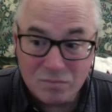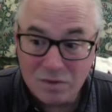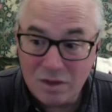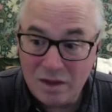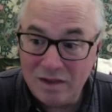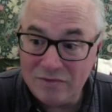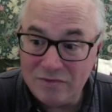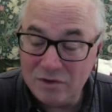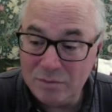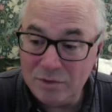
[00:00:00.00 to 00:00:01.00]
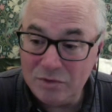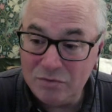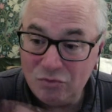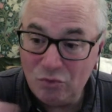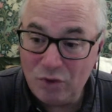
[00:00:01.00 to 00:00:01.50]
unless you're going to be
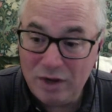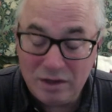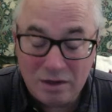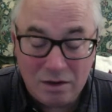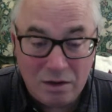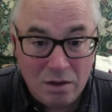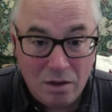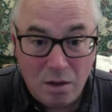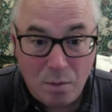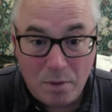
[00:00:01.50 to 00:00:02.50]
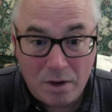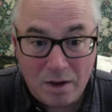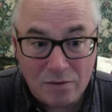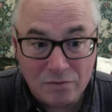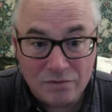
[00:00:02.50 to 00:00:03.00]
trading it, but
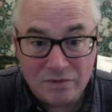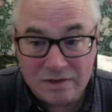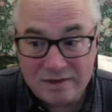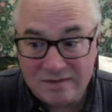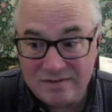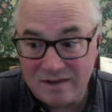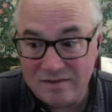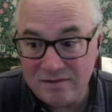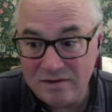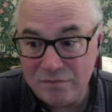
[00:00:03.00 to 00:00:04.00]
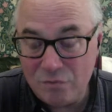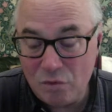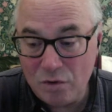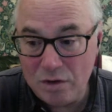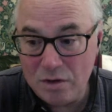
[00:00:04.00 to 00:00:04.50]
I don't see the necessity
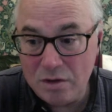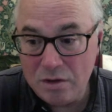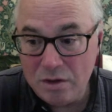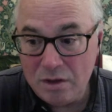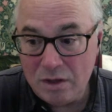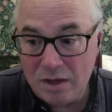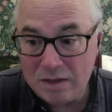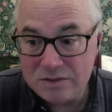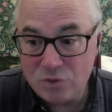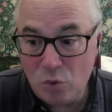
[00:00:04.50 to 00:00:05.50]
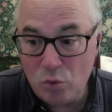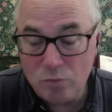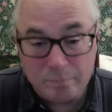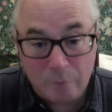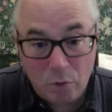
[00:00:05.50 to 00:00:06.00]
for it. I just
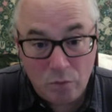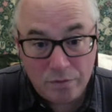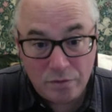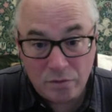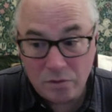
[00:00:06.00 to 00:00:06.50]
hold both.